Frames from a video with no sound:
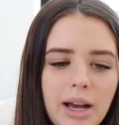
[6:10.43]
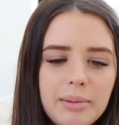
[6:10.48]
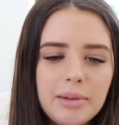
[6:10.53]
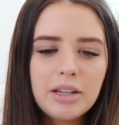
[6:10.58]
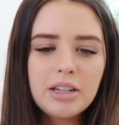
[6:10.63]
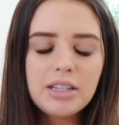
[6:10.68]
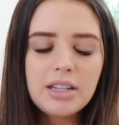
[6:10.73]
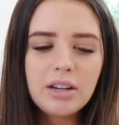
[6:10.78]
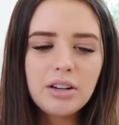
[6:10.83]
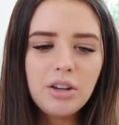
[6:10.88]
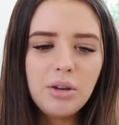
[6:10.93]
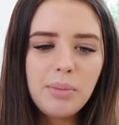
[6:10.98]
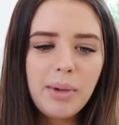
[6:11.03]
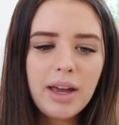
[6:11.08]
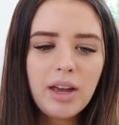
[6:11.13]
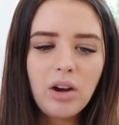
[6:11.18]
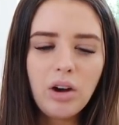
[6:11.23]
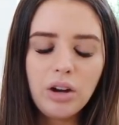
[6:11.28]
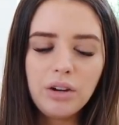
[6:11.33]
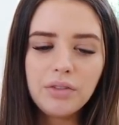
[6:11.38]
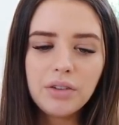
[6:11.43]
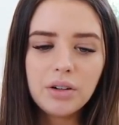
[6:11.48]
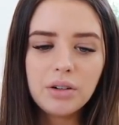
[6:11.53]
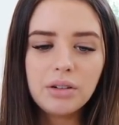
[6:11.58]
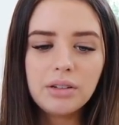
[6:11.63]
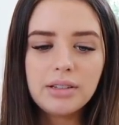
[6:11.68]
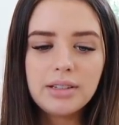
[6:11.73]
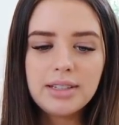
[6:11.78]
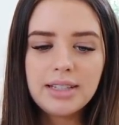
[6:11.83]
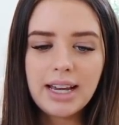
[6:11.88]
I'm gonna tell you my
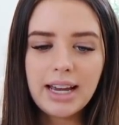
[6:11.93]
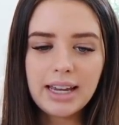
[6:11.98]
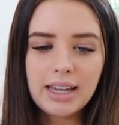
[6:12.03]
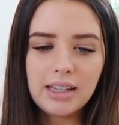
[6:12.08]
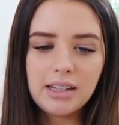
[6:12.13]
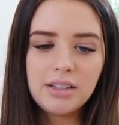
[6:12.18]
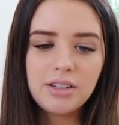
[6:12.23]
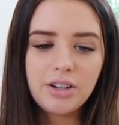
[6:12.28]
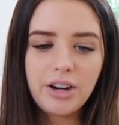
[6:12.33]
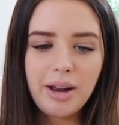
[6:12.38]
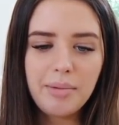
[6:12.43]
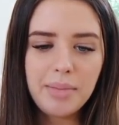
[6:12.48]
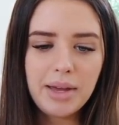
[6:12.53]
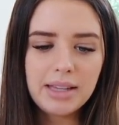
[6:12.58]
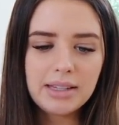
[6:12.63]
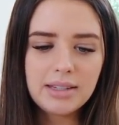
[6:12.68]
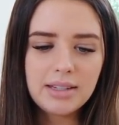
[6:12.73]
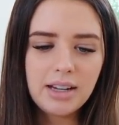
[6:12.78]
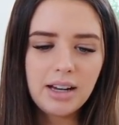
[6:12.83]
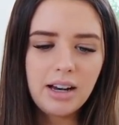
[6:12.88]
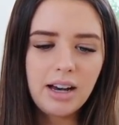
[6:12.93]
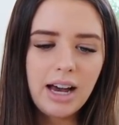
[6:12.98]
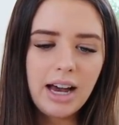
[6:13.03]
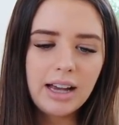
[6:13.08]
overall second trimester.